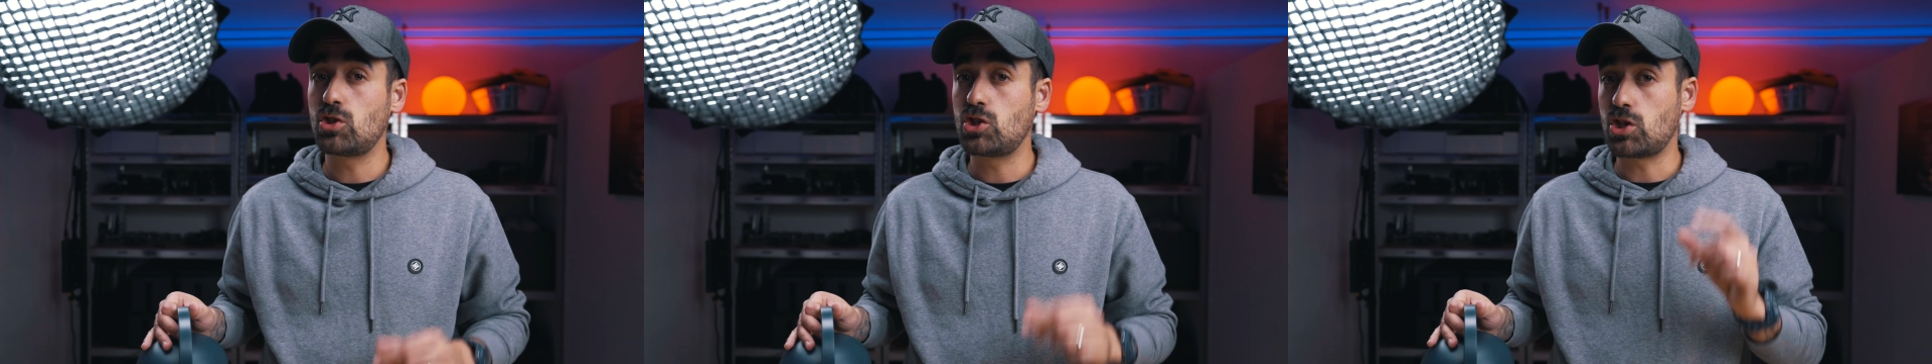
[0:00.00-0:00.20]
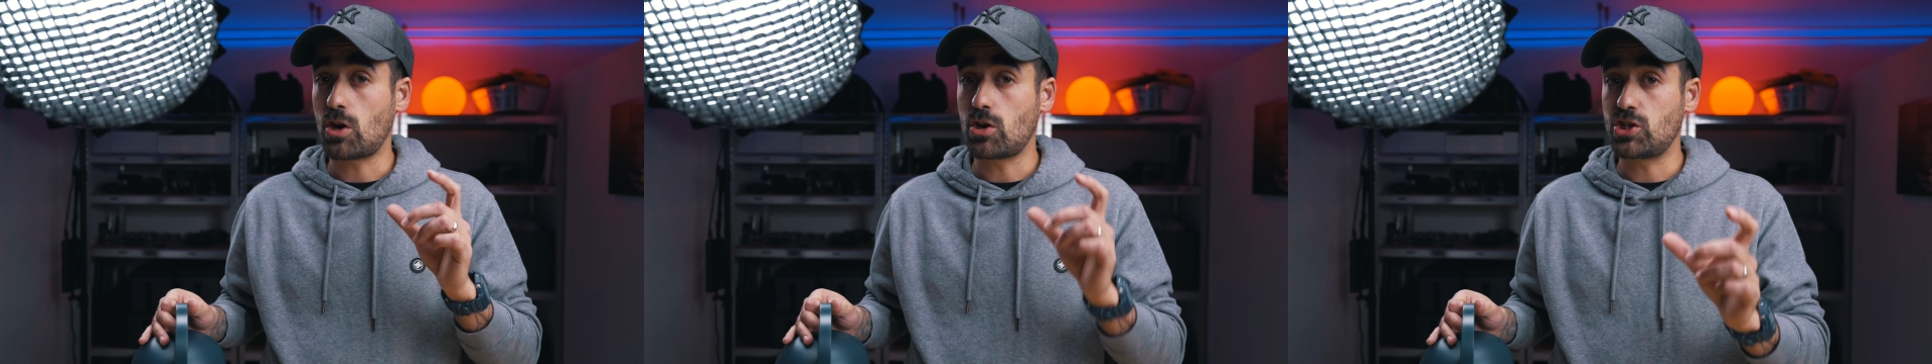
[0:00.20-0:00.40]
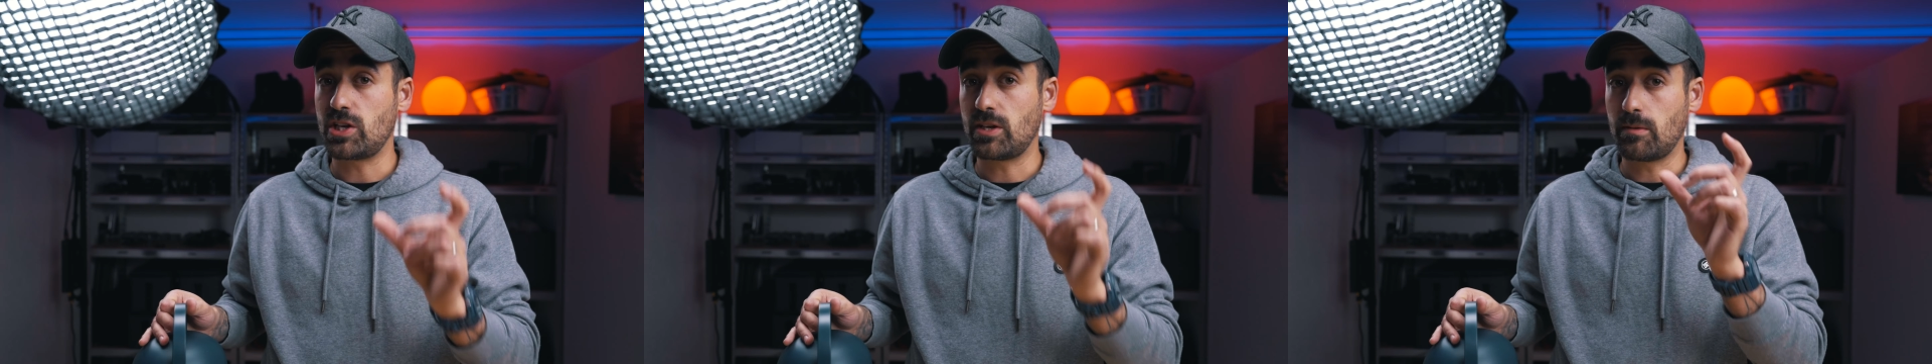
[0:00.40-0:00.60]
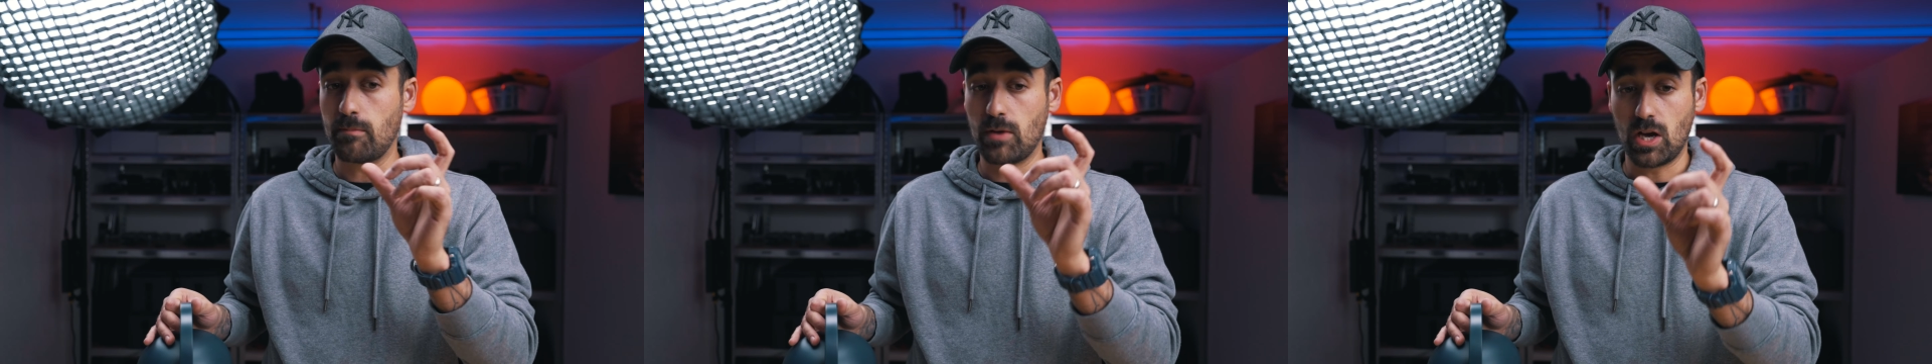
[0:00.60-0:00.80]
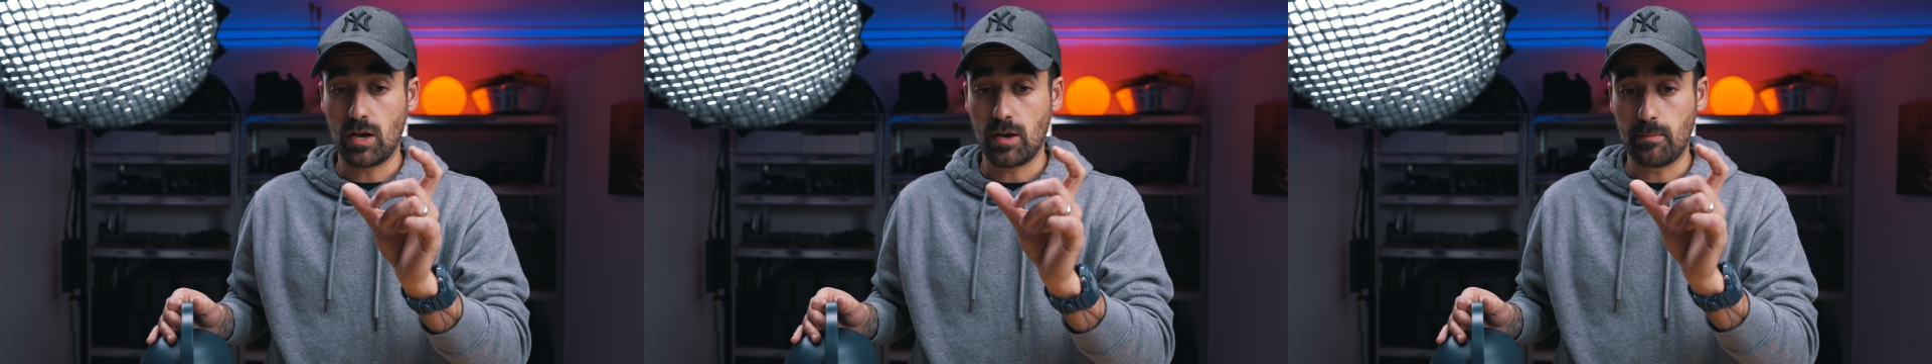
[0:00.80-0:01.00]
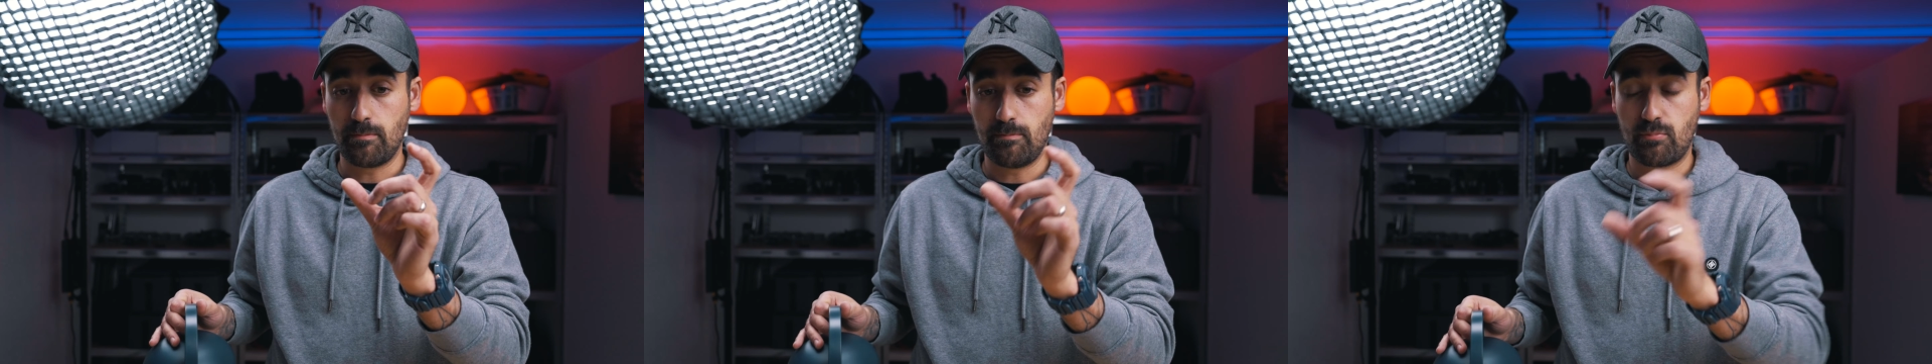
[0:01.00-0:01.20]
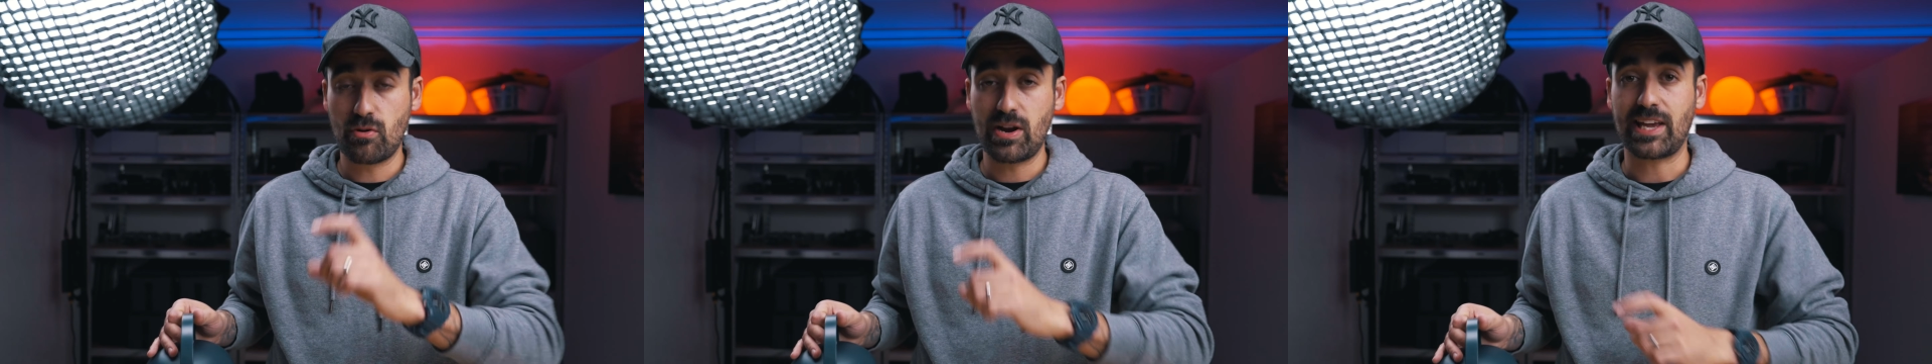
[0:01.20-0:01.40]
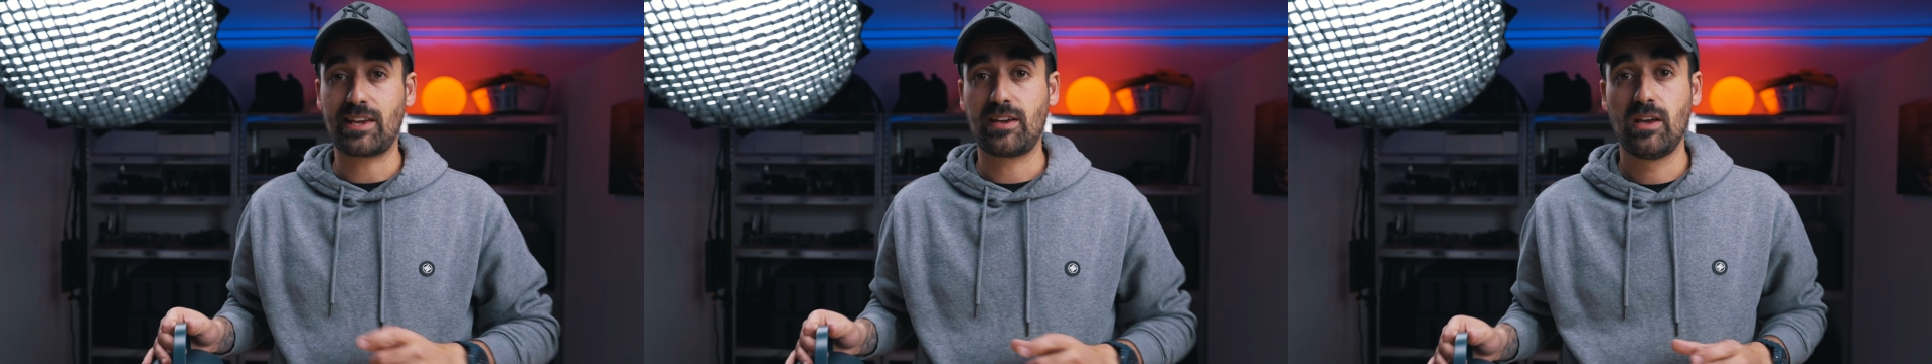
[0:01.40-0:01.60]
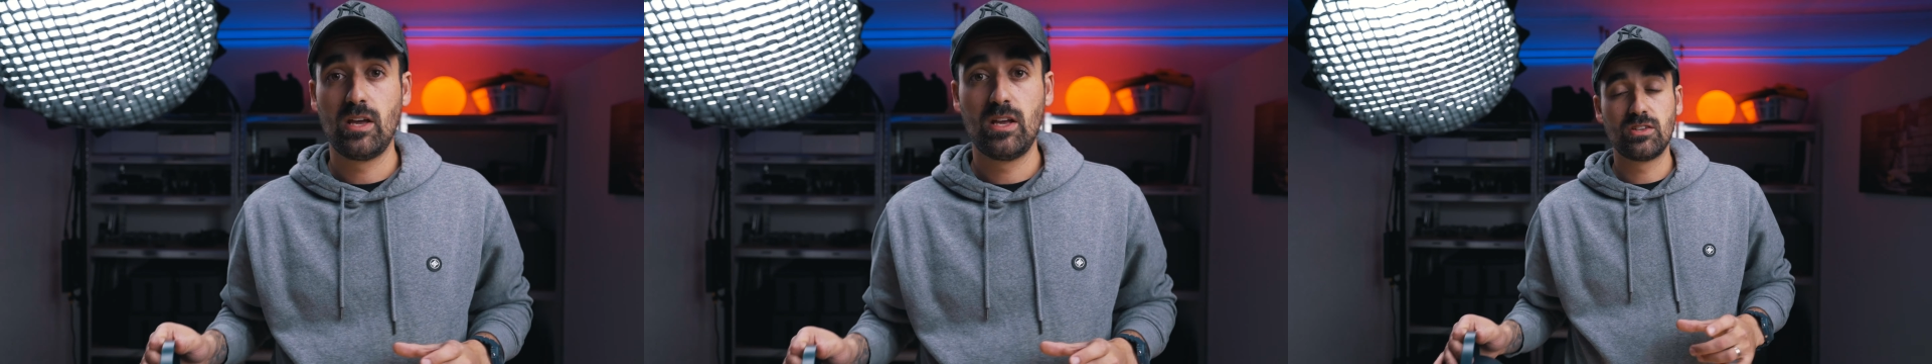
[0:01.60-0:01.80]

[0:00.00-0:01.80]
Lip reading: charging brick.